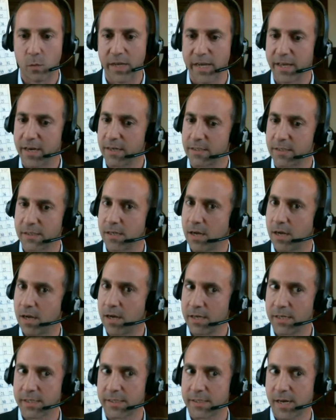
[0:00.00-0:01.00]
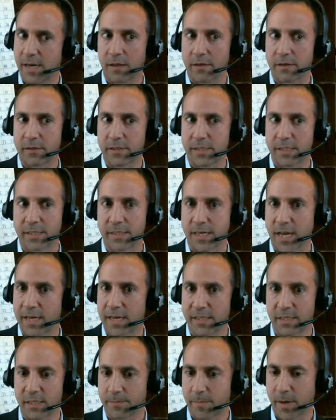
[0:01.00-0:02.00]
we get a ton of sellers
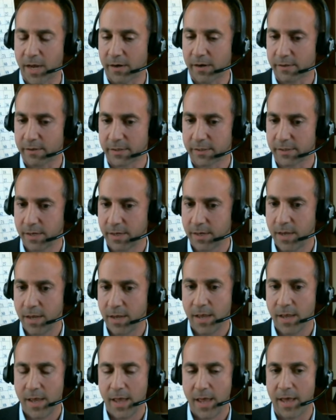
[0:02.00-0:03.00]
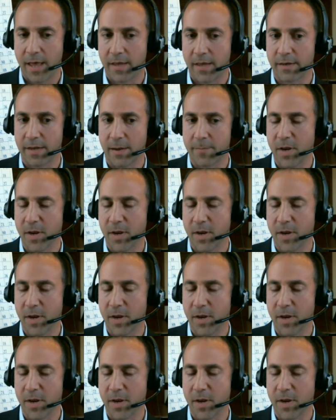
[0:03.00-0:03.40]
disguised as buyers. And I